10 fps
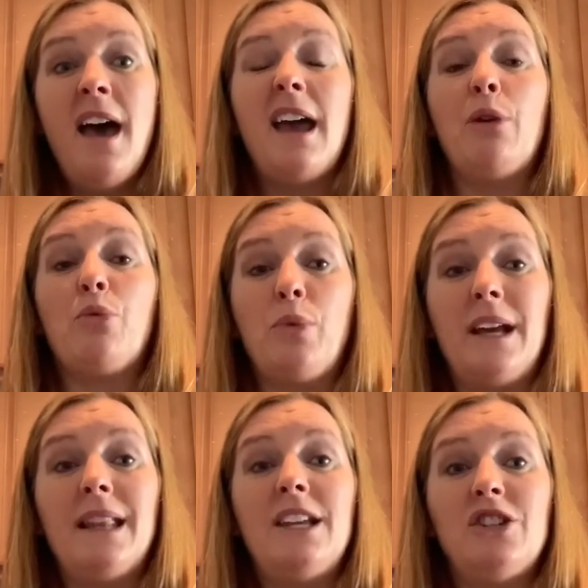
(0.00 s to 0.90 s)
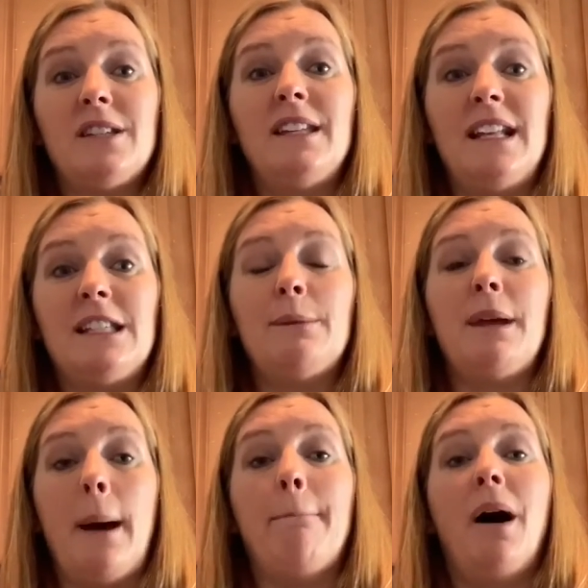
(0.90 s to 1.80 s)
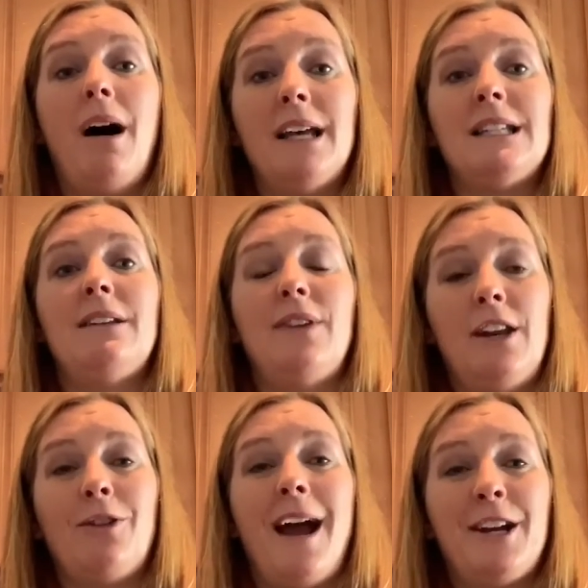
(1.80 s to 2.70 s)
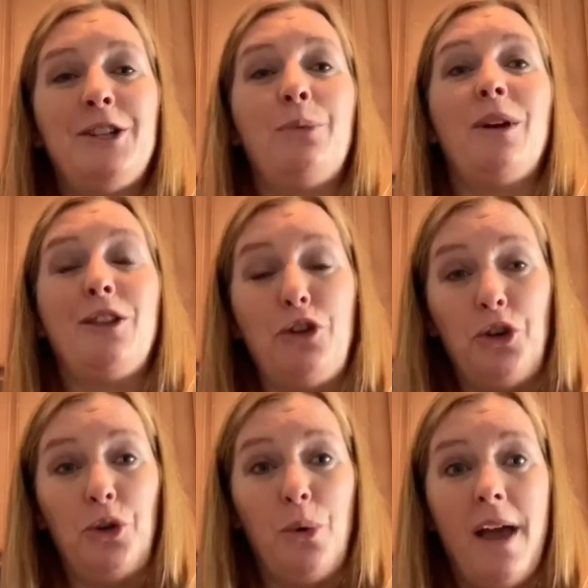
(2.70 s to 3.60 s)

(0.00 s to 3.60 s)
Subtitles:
It really just needs to be a positive interaction with you,